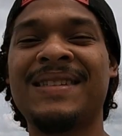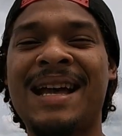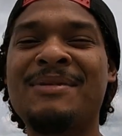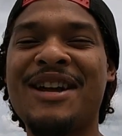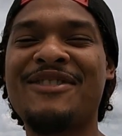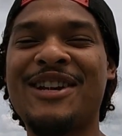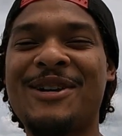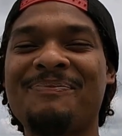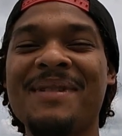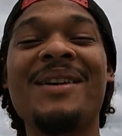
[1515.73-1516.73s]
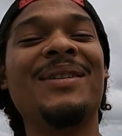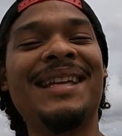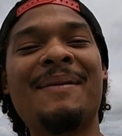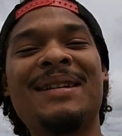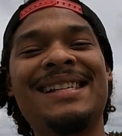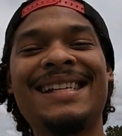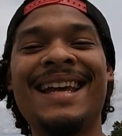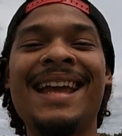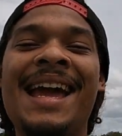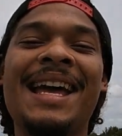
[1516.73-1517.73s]
I'm driving home. With that being
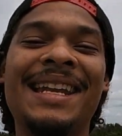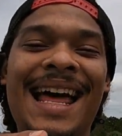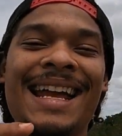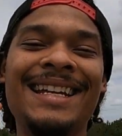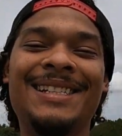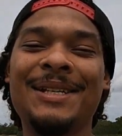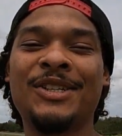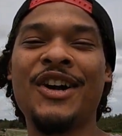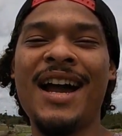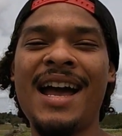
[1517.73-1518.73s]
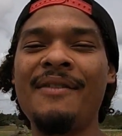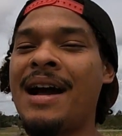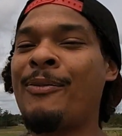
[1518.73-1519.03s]
said, like and subscribe.